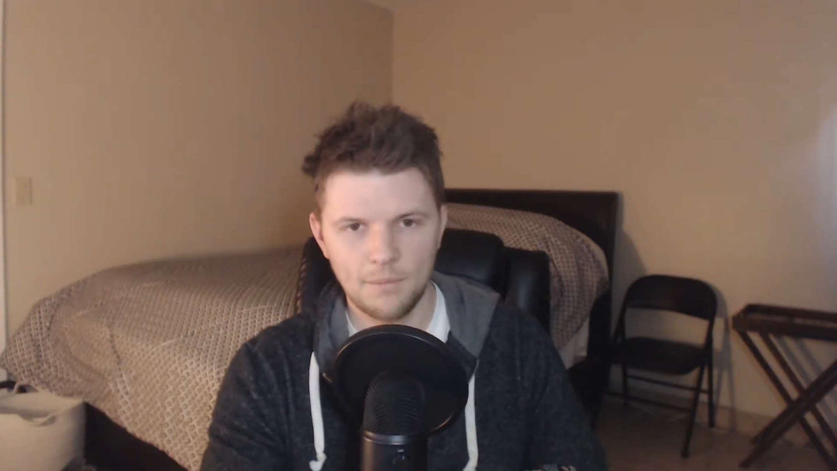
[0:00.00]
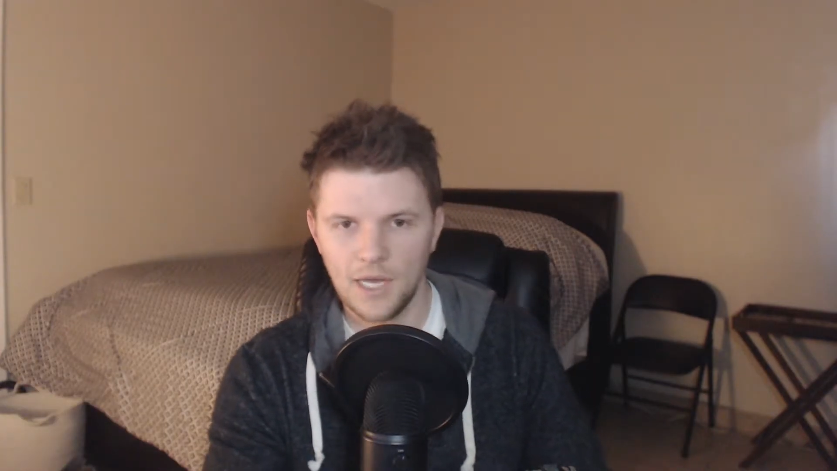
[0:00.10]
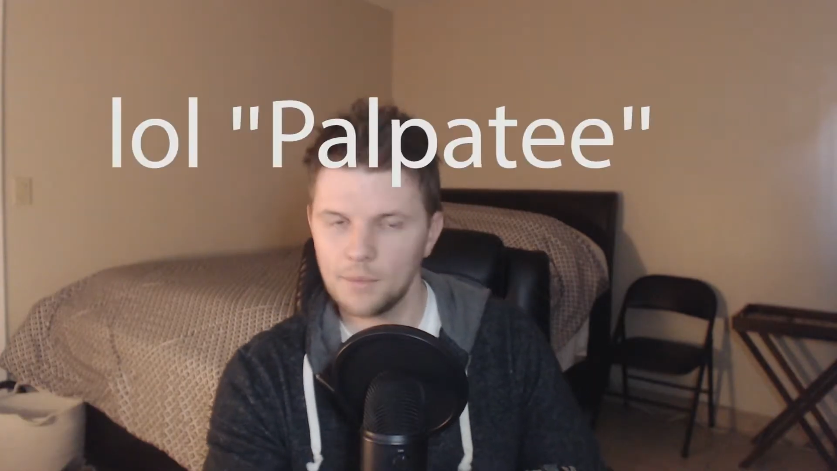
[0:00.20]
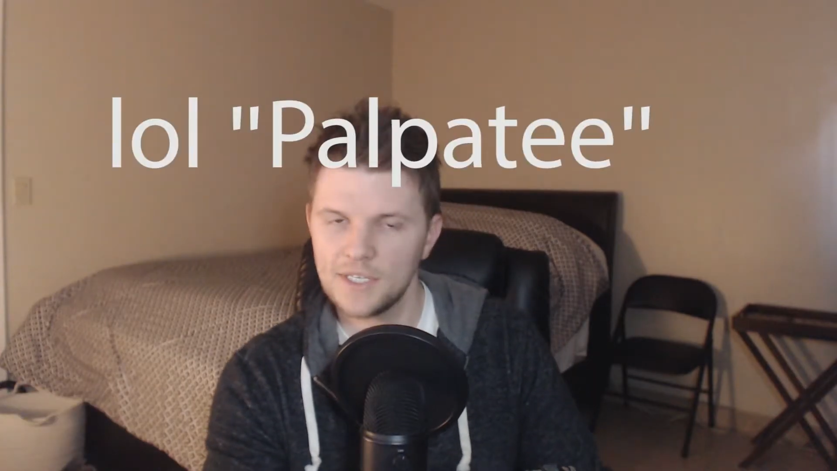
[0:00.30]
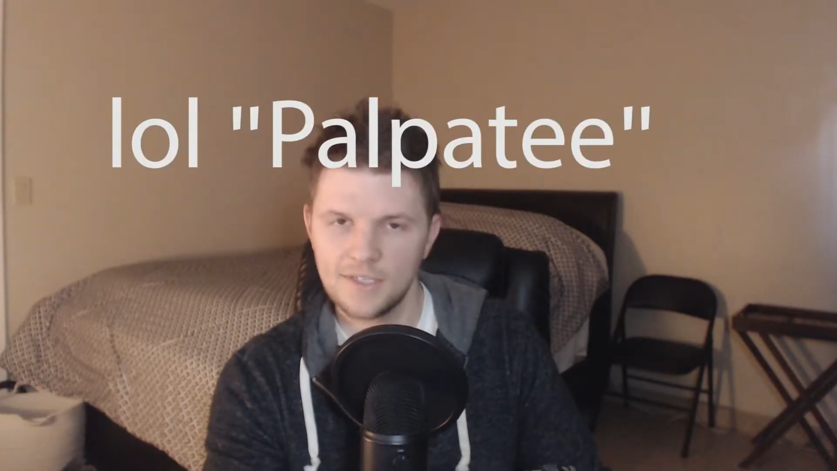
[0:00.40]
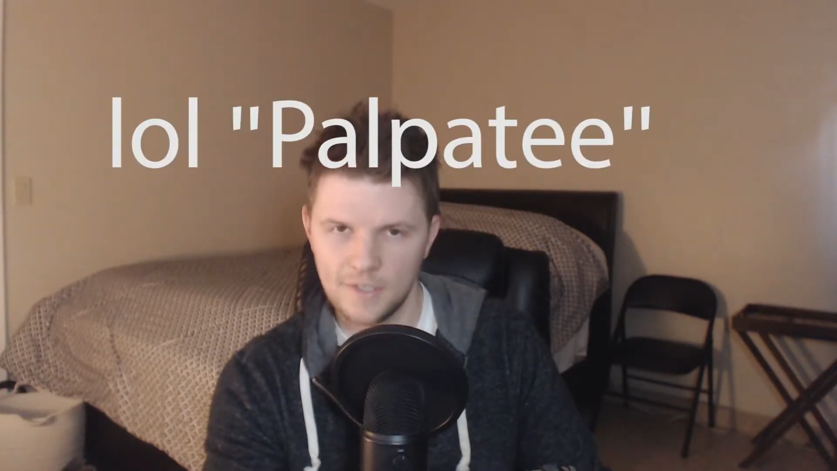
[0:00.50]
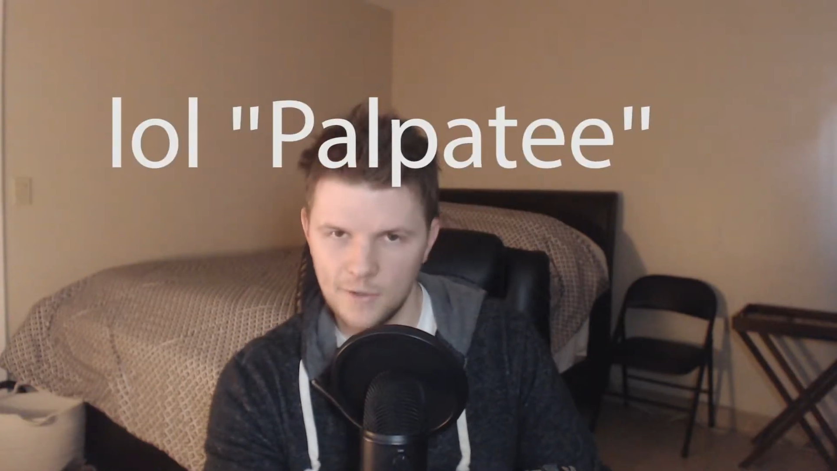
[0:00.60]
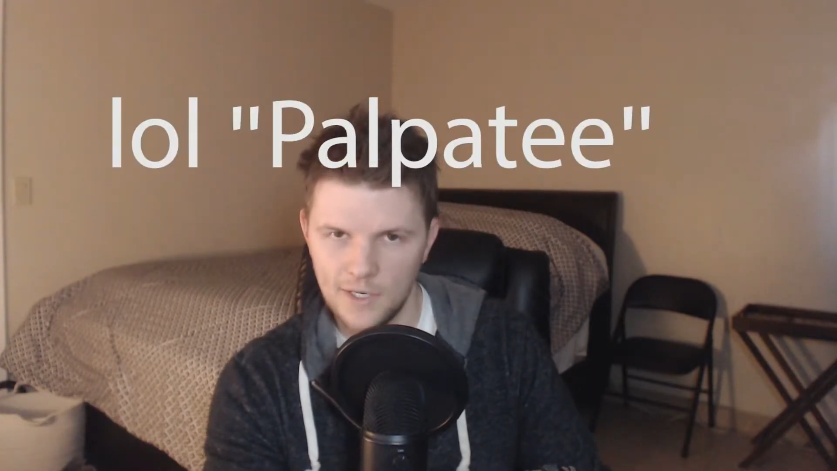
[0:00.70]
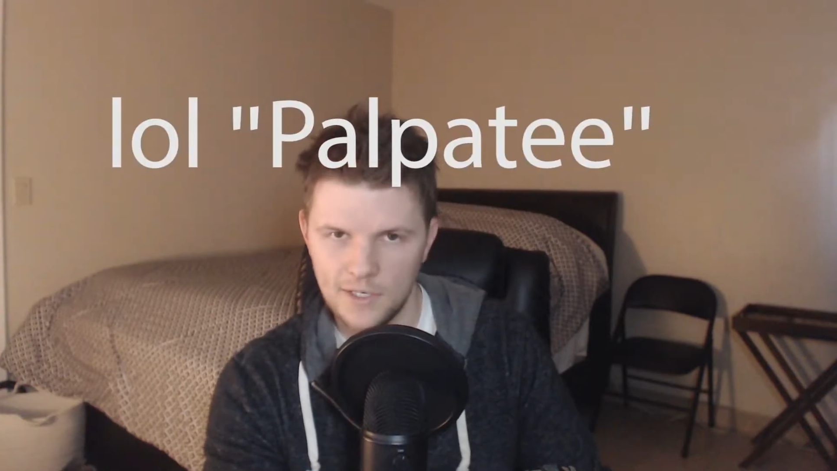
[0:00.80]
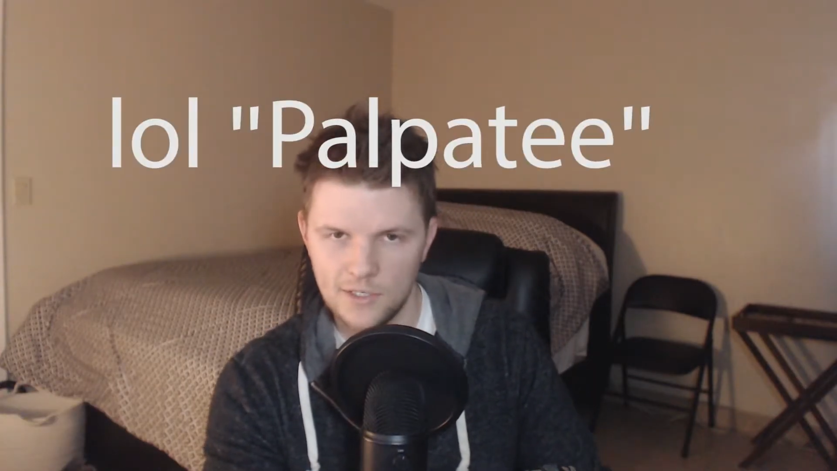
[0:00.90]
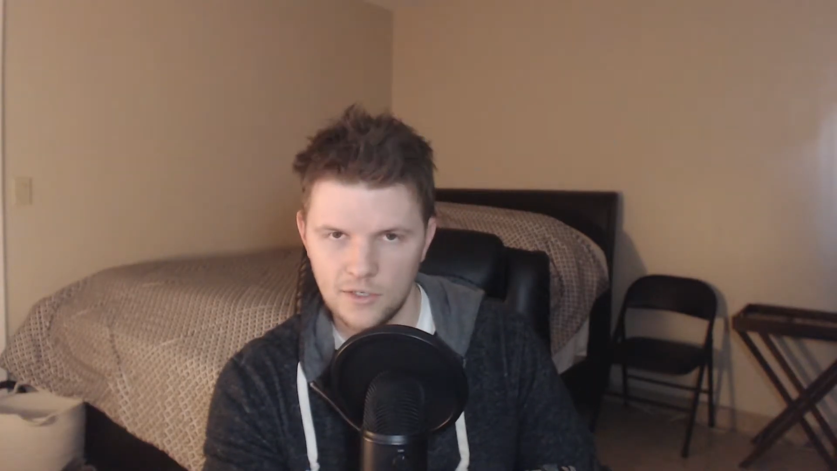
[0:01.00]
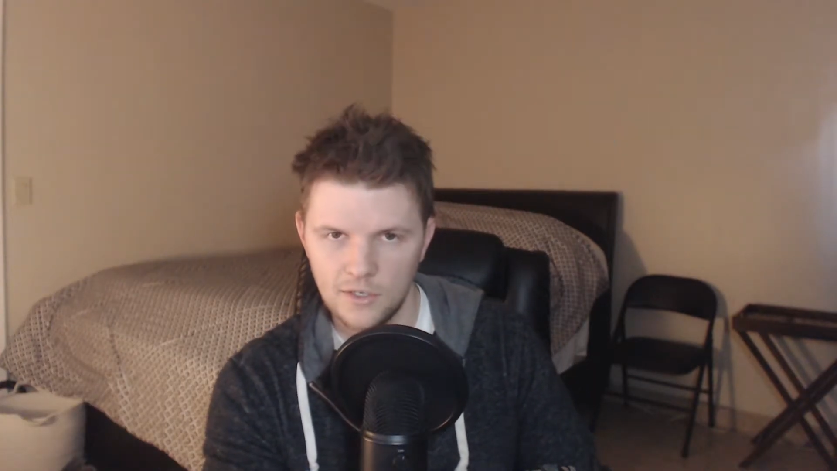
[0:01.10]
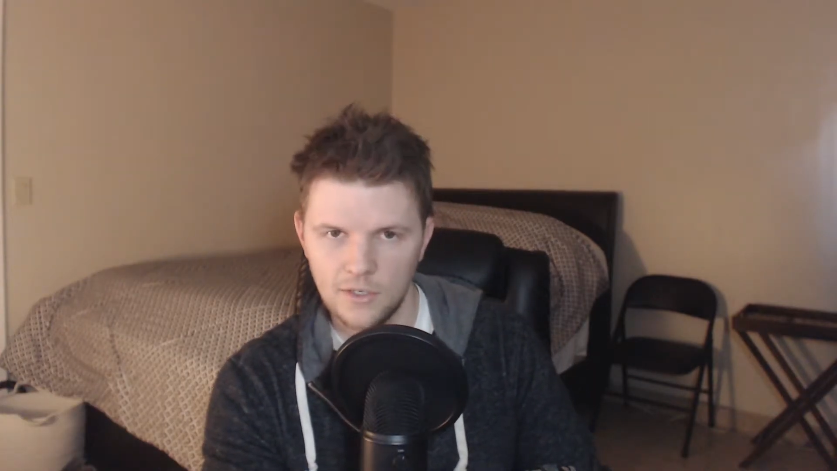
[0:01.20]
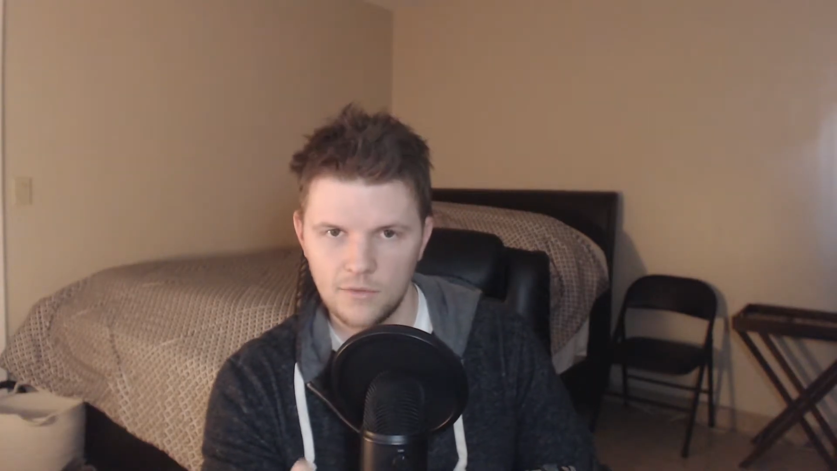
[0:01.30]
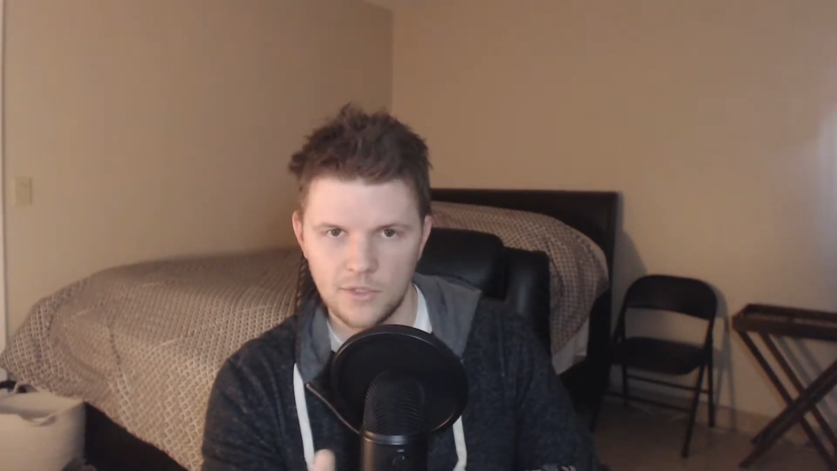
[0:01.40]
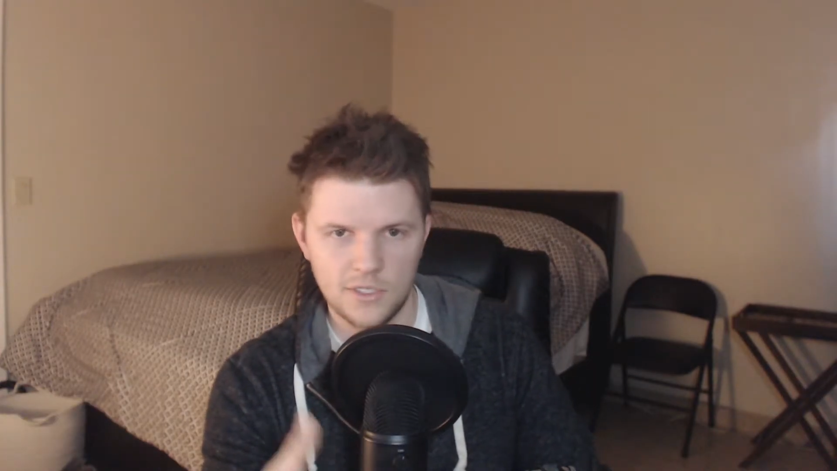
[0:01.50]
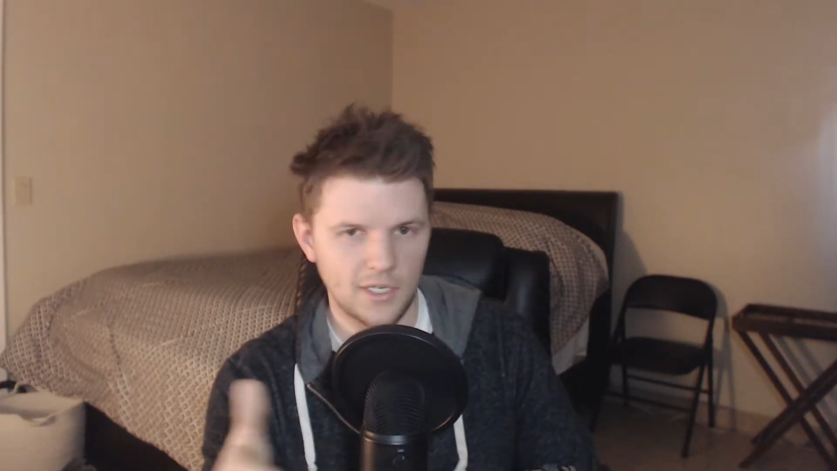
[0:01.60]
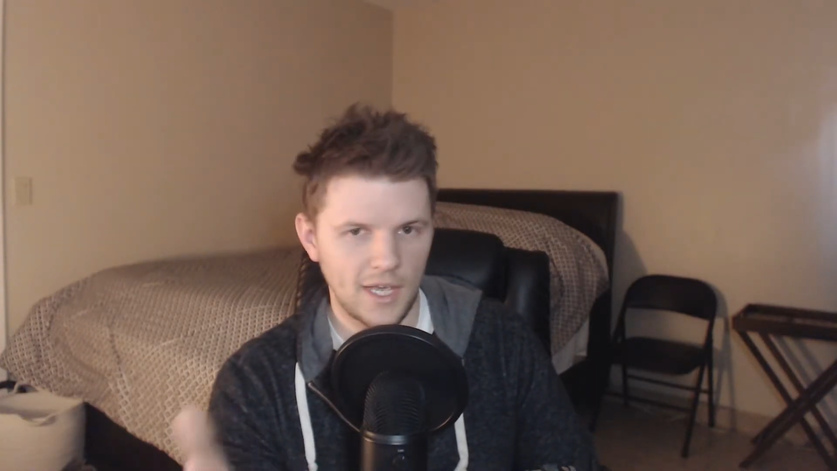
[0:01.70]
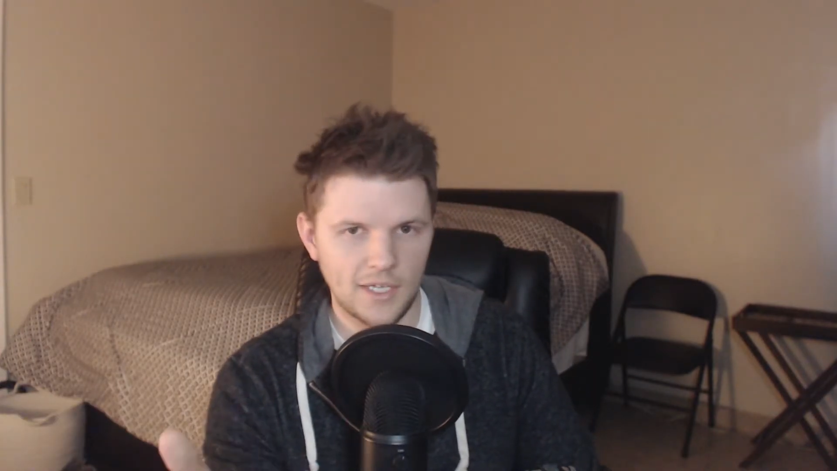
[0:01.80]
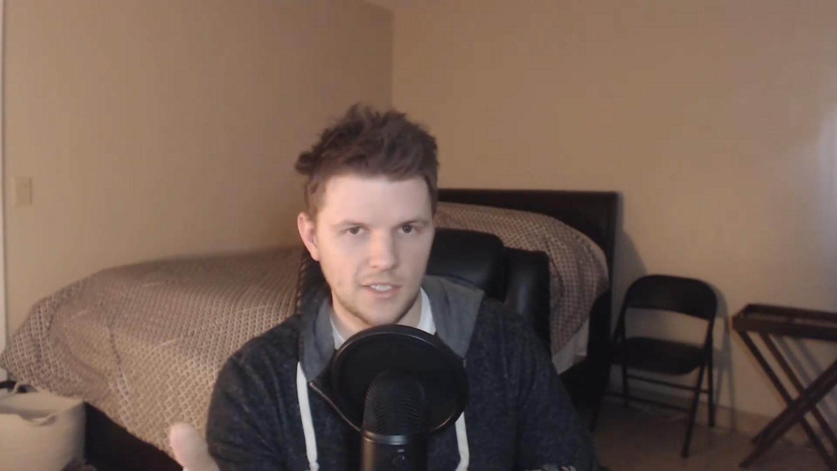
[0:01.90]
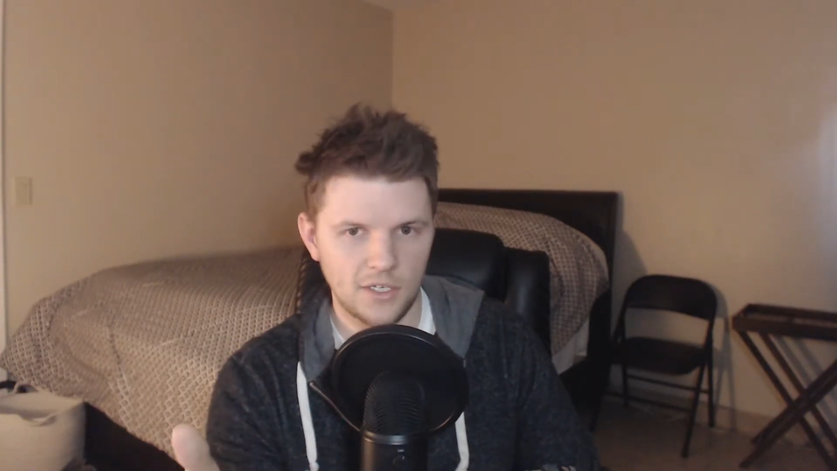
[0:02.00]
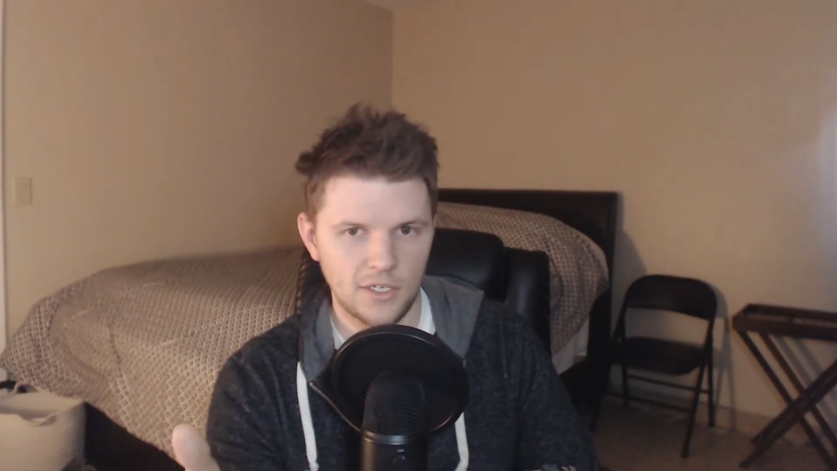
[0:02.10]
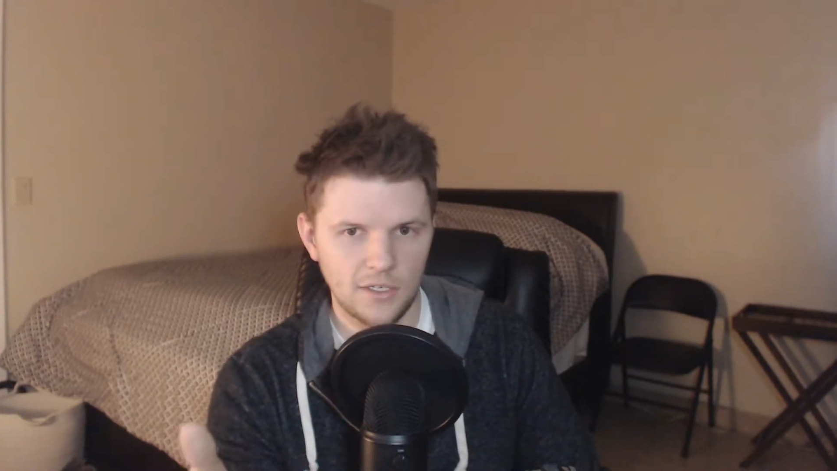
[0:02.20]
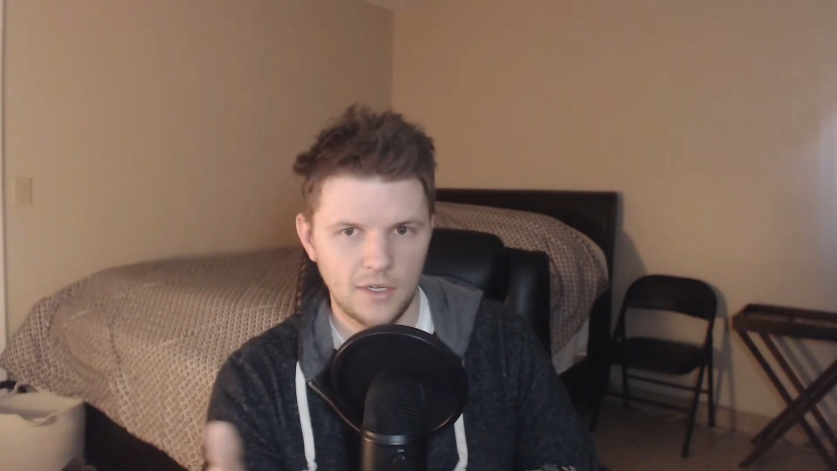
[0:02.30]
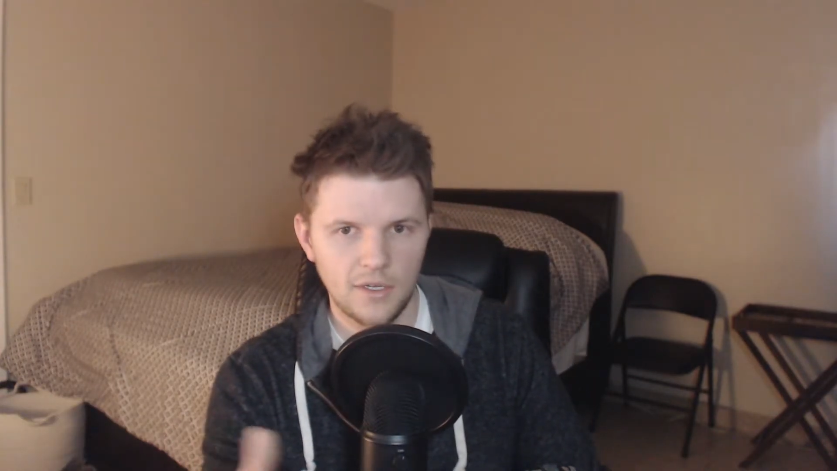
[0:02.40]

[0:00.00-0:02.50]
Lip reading: Palpatine's location, which is on Exegol,